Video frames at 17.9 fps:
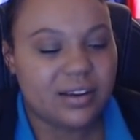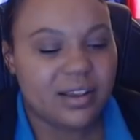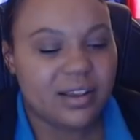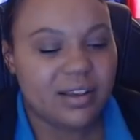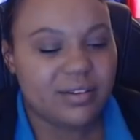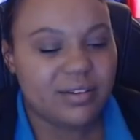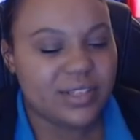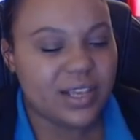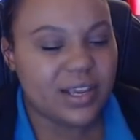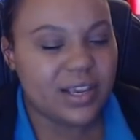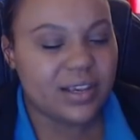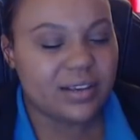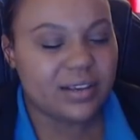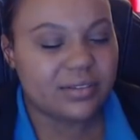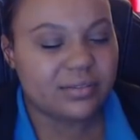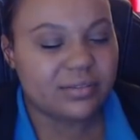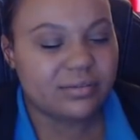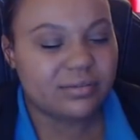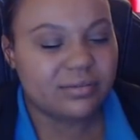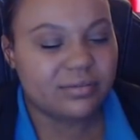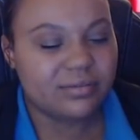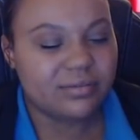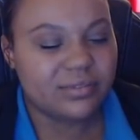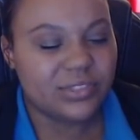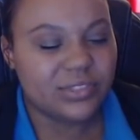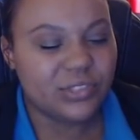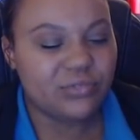I was like,
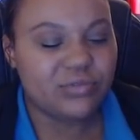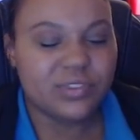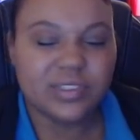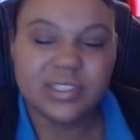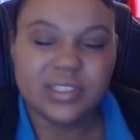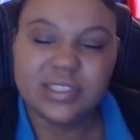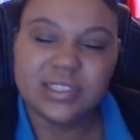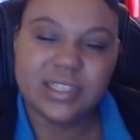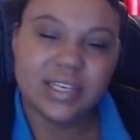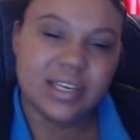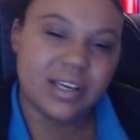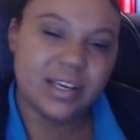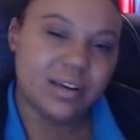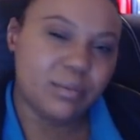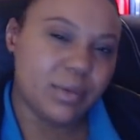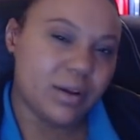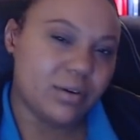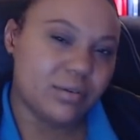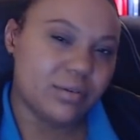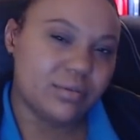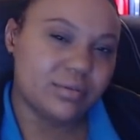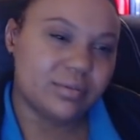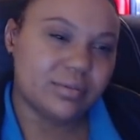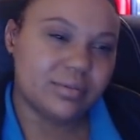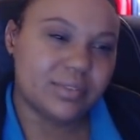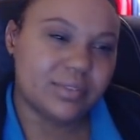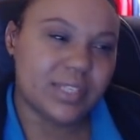you're really thinking about
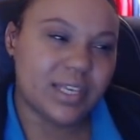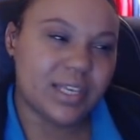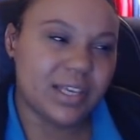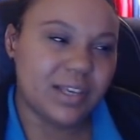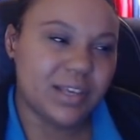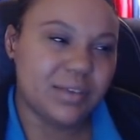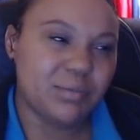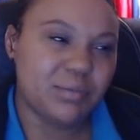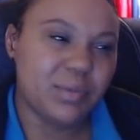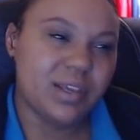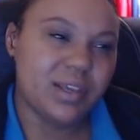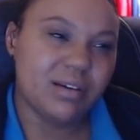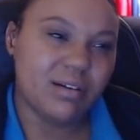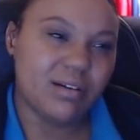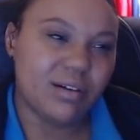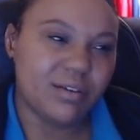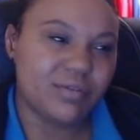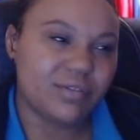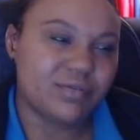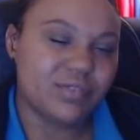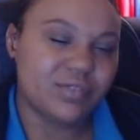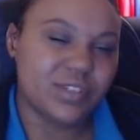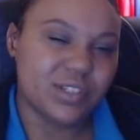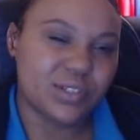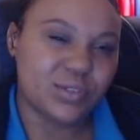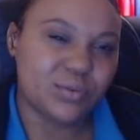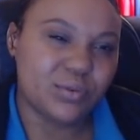kicking me off of
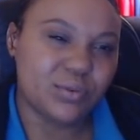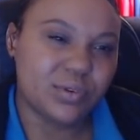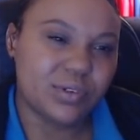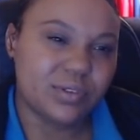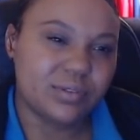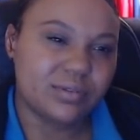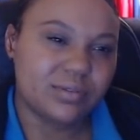Discord